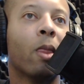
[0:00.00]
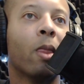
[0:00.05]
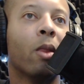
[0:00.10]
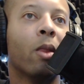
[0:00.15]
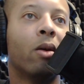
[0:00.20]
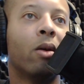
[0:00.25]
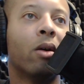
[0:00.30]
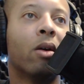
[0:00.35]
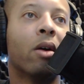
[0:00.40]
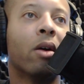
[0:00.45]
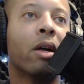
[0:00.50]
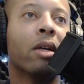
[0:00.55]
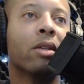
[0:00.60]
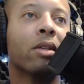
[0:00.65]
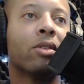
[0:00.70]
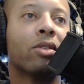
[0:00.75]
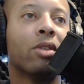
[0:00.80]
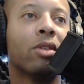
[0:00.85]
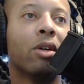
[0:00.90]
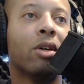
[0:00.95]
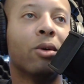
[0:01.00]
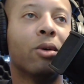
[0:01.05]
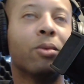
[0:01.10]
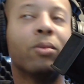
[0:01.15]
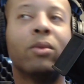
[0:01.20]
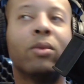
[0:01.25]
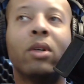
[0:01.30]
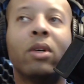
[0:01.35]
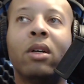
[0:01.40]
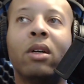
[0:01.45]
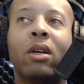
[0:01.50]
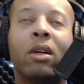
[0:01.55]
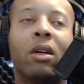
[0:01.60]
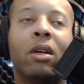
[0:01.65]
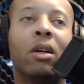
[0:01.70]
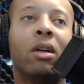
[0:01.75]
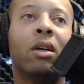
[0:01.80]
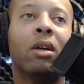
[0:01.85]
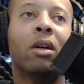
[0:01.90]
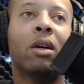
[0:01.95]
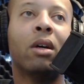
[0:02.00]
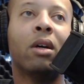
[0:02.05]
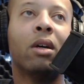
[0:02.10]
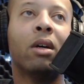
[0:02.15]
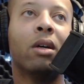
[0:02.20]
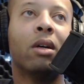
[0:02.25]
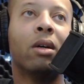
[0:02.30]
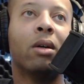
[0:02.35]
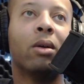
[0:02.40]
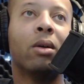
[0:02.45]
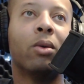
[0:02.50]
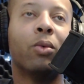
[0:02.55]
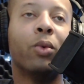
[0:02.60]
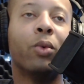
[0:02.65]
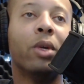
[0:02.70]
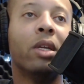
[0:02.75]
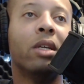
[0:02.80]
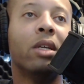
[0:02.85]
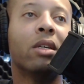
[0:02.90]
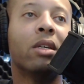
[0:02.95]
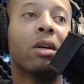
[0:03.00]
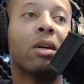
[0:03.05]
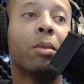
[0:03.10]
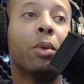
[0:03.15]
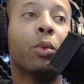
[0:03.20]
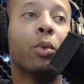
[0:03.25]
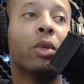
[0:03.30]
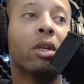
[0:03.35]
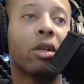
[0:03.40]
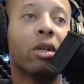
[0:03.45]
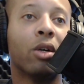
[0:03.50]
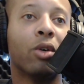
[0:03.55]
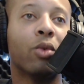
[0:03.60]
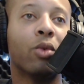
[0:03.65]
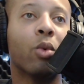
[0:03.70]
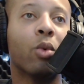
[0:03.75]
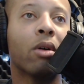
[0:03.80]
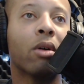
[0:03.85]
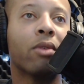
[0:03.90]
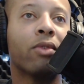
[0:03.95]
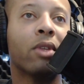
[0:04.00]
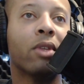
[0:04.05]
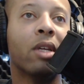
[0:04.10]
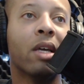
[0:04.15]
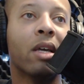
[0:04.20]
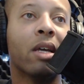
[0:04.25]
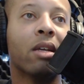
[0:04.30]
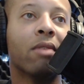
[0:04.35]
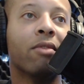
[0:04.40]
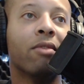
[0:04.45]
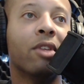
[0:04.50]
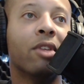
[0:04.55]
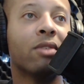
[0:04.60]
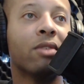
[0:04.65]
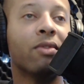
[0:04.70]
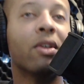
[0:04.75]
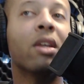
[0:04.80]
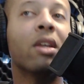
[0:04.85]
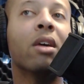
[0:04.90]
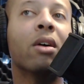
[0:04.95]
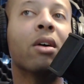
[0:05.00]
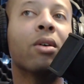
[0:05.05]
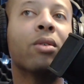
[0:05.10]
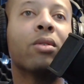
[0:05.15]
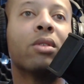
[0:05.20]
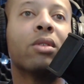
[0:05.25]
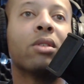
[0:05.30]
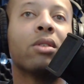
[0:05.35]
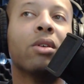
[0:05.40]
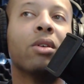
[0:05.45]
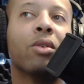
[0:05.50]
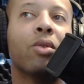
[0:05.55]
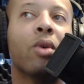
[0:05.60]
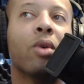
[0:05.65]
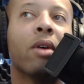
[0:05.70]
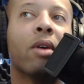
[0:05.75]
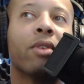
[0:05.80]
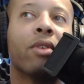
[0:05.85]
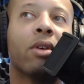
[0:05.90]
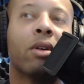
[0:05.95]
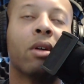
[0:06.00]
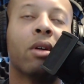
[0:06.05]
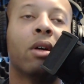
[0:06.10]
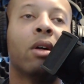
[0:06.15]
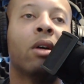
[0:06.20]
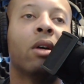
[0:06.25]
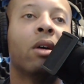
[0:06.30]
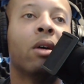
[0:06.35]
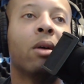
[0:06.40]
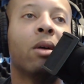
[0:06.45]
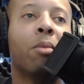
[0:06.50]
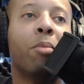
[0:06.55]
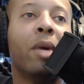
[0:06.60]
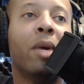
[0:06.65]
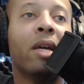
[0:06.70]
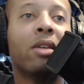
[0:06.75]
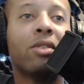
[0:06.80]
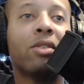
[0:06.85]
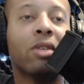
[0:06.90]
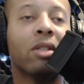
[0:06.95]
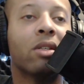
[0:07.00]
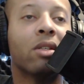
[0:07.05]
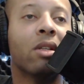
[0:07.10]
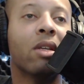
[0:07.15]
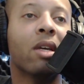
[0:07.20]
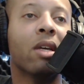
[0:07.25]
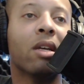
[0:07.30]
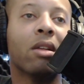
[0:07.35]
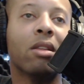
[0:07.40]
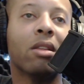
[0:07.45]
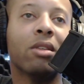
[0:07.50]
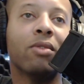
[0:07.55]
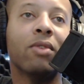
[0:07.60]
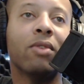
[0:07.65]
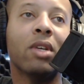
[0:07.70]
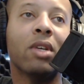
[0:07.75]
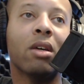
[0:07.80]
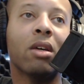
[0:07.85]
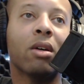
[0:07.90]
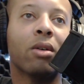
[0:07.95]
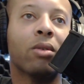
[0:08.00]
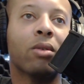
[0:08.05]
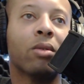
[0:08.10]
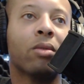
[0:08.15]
All right, so we need to come up with a code word for the end of this video. So whoever makes it to the end of this video,